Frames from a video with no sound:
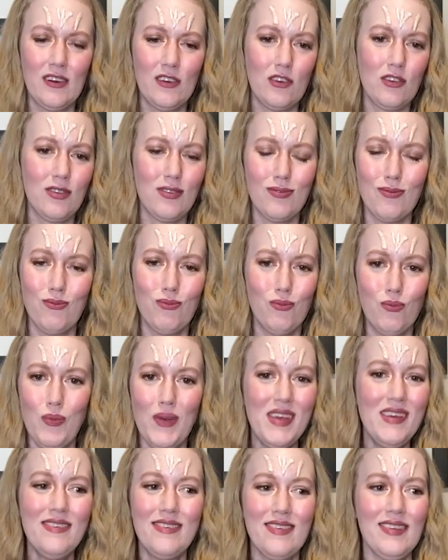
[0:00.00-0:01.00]
just
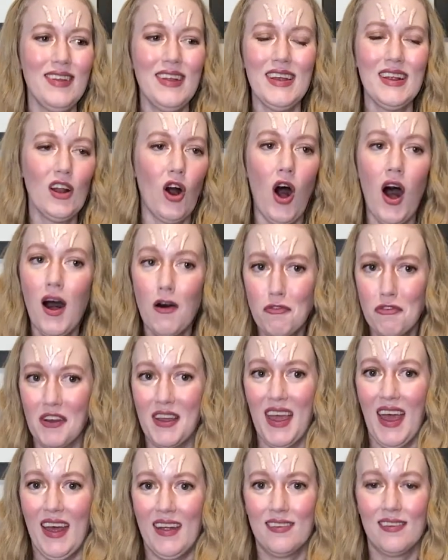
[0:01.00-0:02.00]
weaseling off
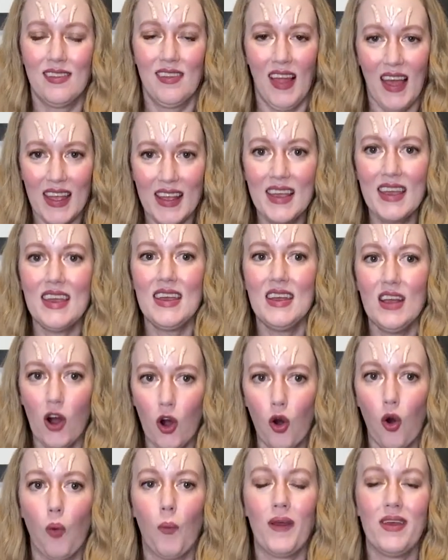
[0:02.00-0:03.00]
again like he
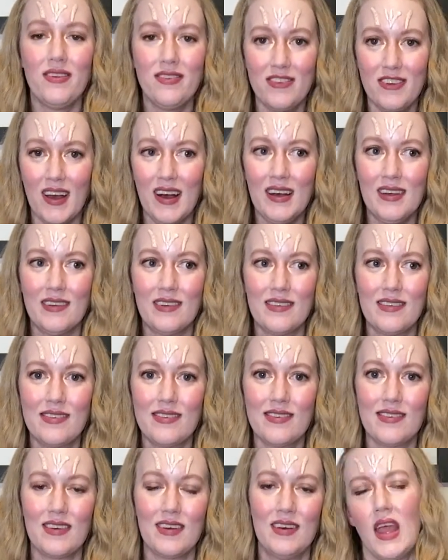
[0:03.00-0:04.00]
always does.